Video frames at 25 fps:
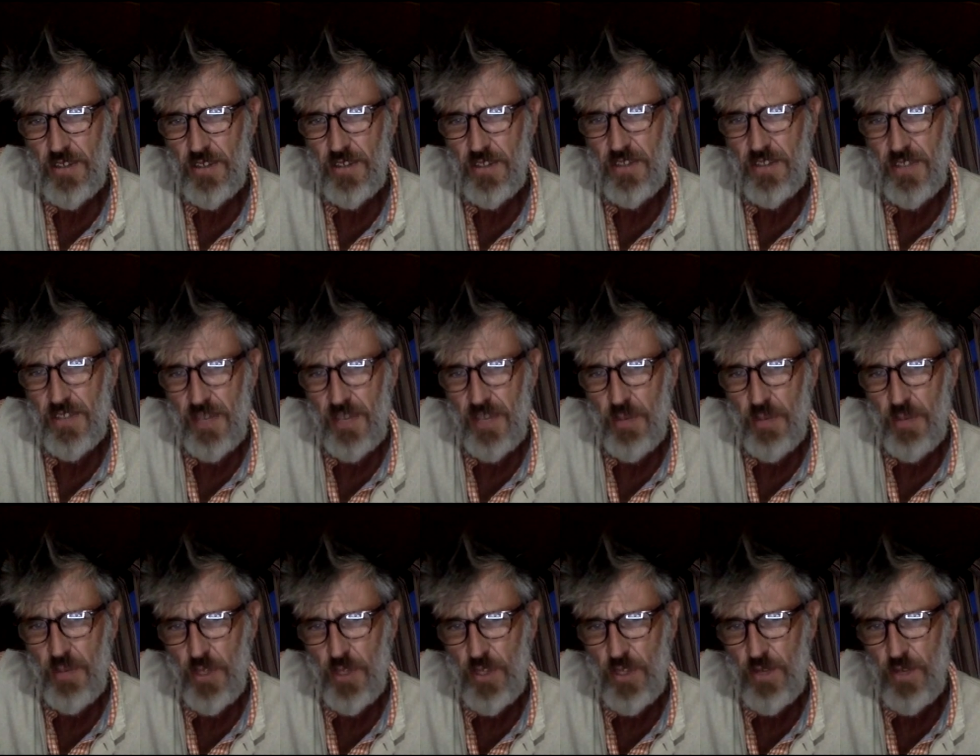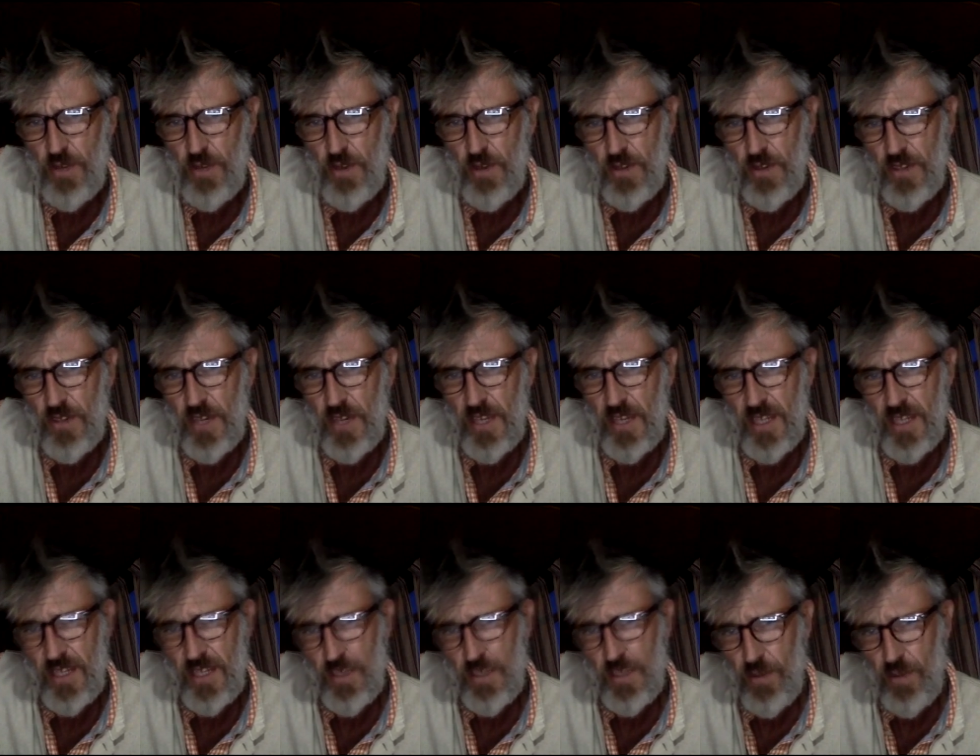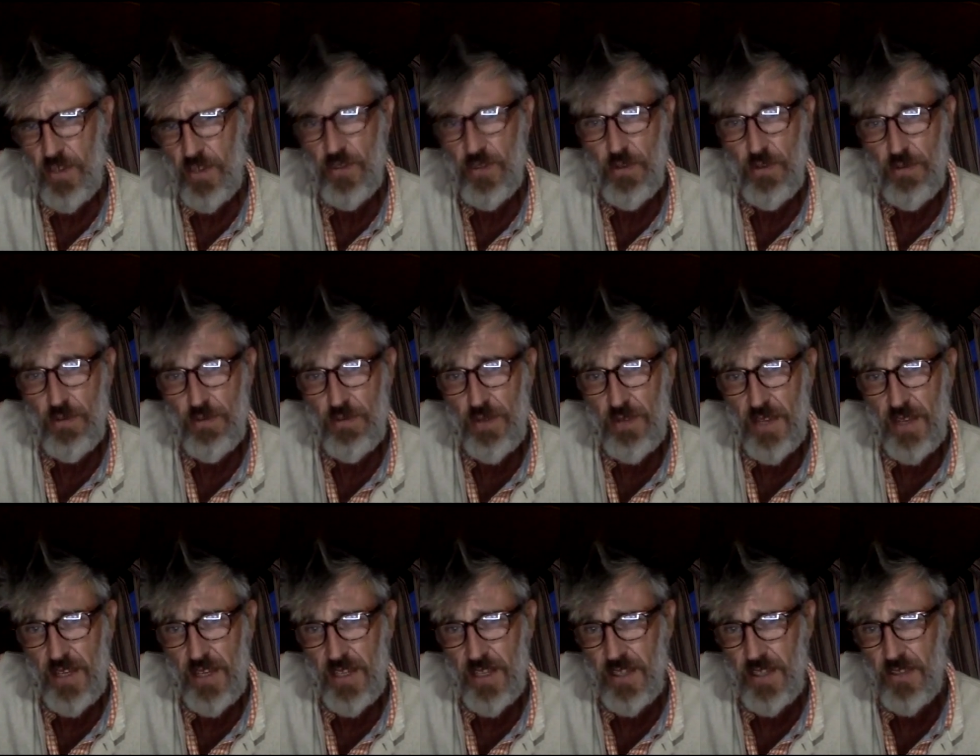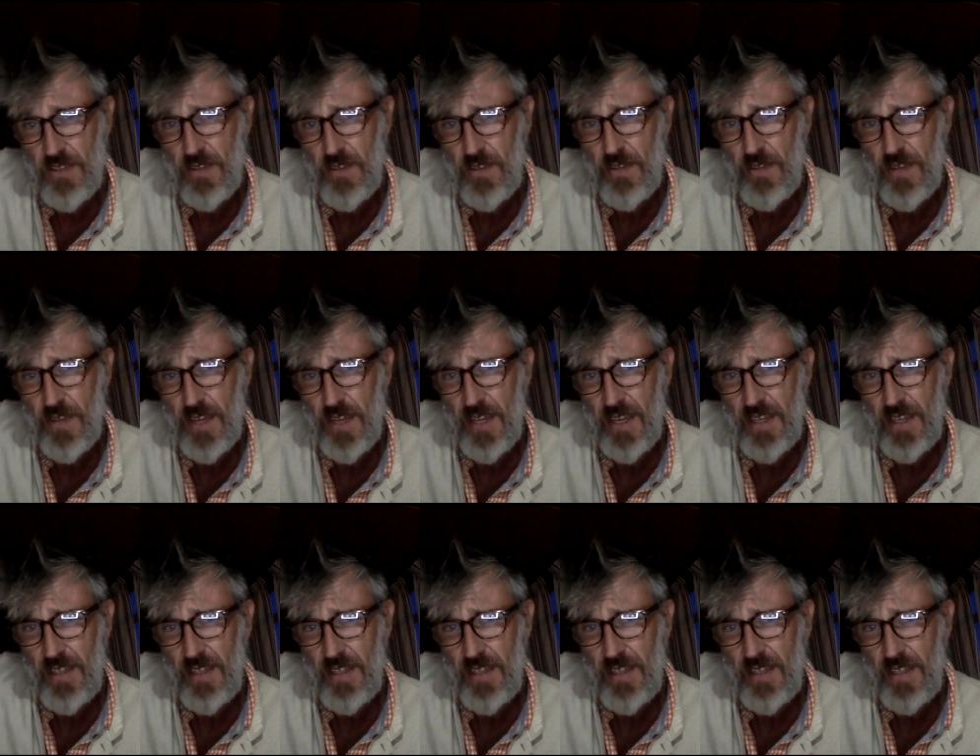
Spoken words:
to say what you've got to say and express your feelings on that.